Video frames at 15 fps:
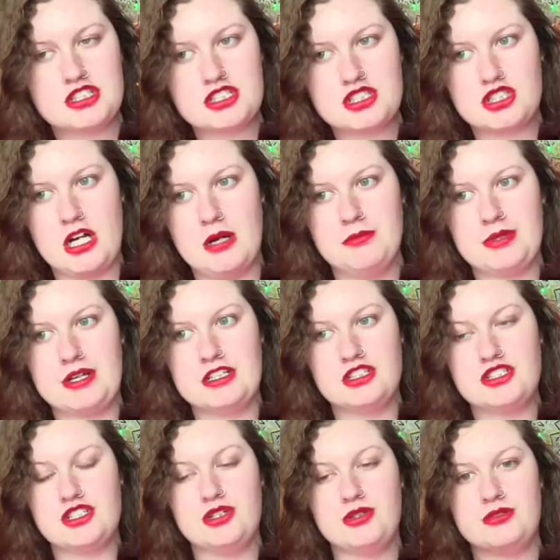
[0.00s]
just jump
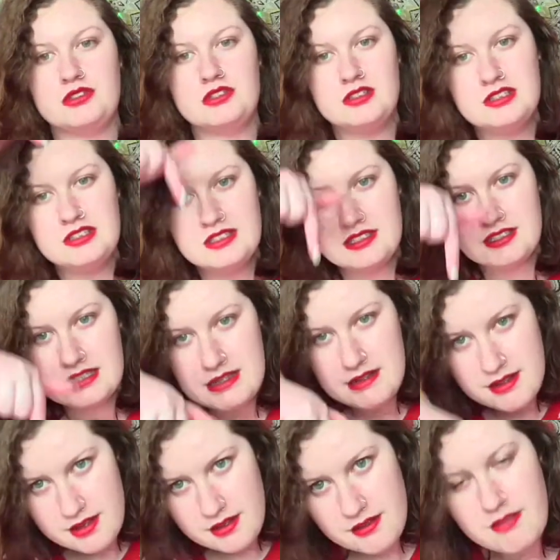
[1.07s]
into
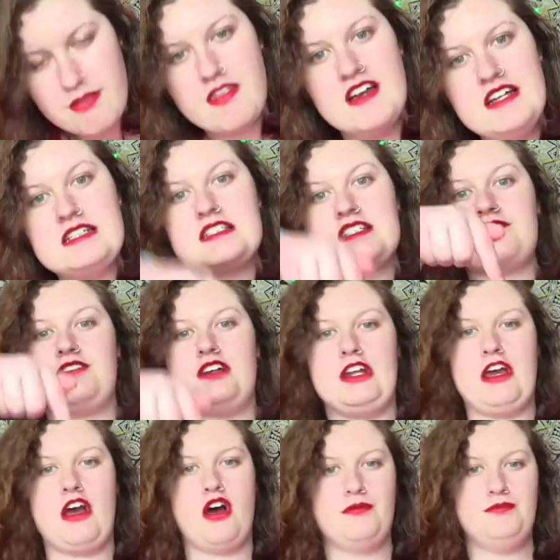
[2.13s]
this
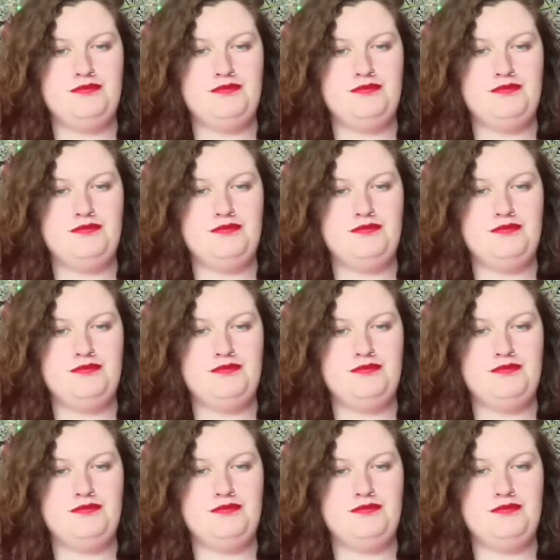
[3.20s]
video.